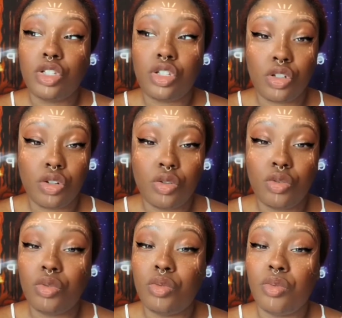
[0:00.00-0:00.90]

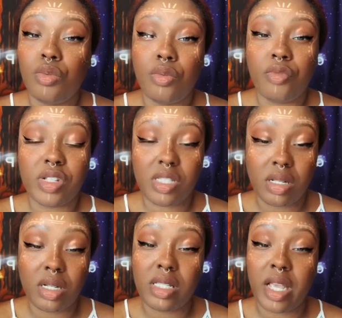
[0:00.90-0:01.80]
to
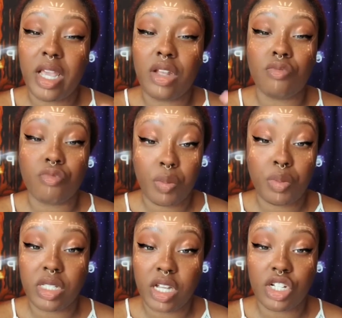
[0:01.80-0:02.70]
facilitate
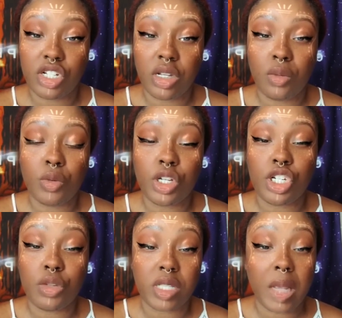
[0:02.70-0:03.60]
reproduction, which
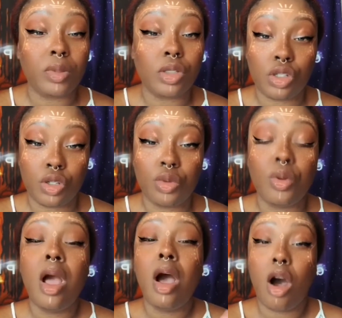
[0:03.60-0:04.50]
she was able to do
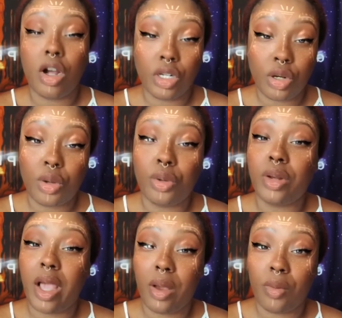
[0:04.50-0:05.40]
on her own
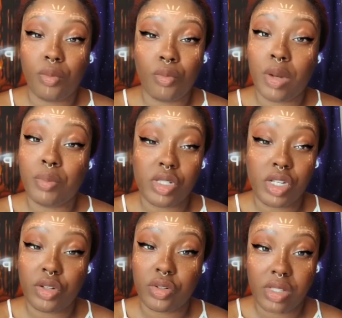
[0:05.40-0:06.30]
at one
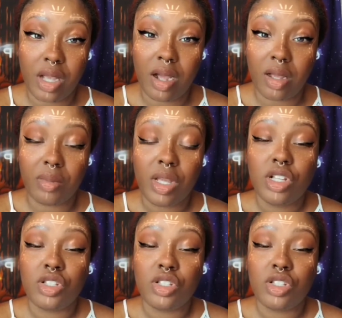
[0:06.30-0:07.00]
particular time.